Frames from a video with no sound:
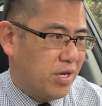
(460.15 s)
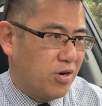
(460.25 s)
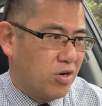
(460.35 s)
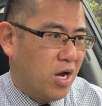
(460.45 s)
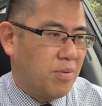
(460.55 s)
they are
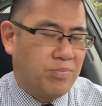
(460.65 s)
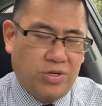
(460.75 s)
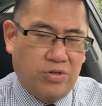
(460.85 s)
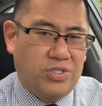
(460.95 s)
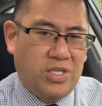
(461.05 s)
not
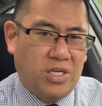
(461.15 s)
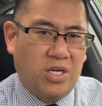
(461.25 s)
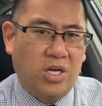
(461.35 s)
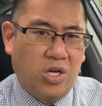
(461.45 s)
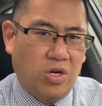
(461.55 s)
producing
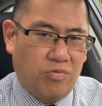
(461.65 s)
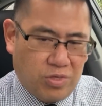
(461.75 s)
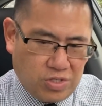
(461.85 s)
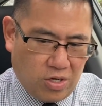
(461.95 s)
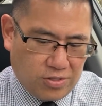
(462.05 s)

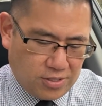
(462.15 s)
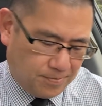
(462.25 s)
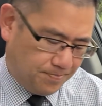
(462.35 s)
results.